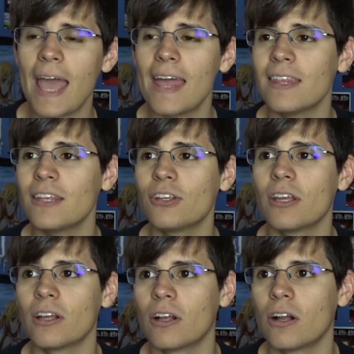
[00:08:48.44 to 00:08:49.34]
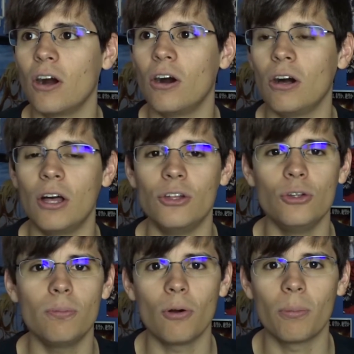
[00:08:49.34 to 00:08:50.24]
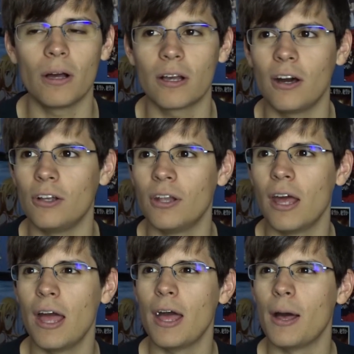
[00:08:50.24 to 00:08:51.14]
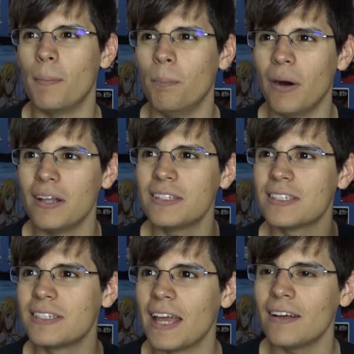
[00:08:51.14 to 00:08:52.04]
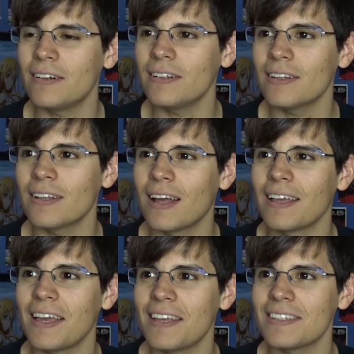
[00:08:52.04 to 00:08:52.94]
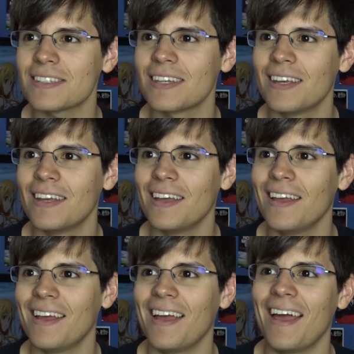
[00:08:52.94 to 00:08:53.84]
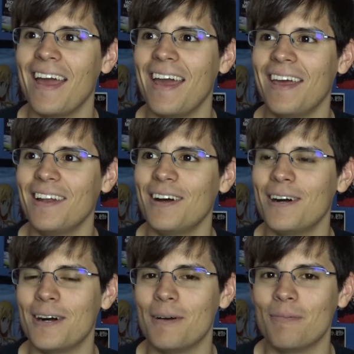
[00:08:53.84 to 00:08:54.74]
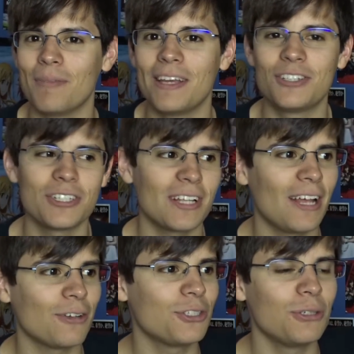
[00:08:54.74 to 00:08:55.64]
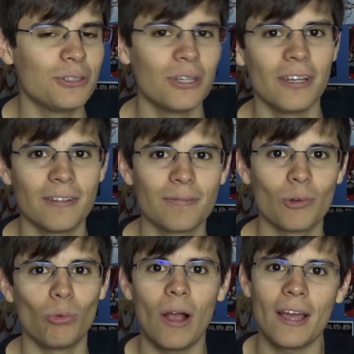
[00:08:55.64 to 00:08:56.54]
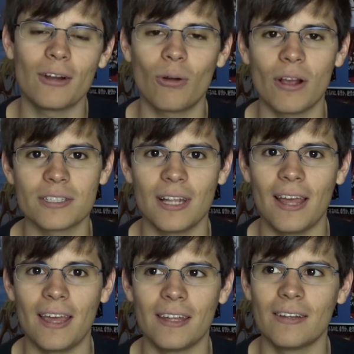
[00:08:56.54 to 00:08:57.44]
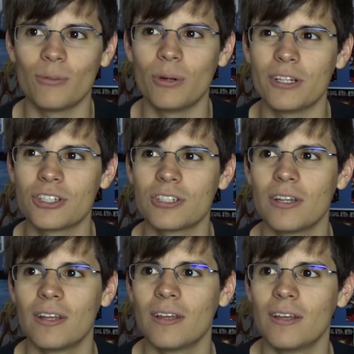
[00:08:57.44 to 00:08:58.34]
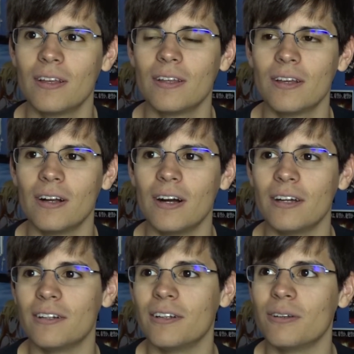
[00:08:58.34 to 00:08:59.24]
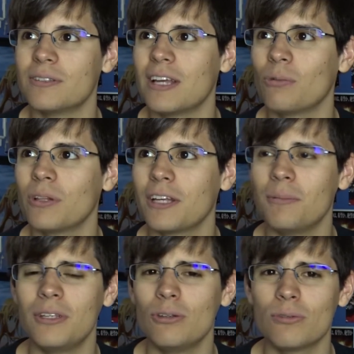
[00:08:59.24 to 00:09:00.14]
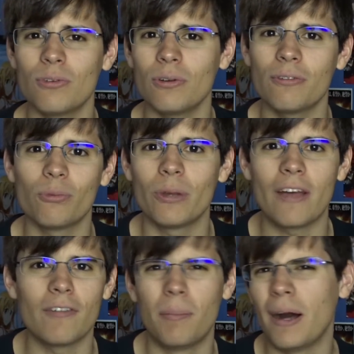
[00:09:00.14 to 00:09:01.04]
And then you can call a new Pokemon called Mudsdale, I guess. And it just allows you to ride across the land, which, I don't know, is that really going to be useful if we have a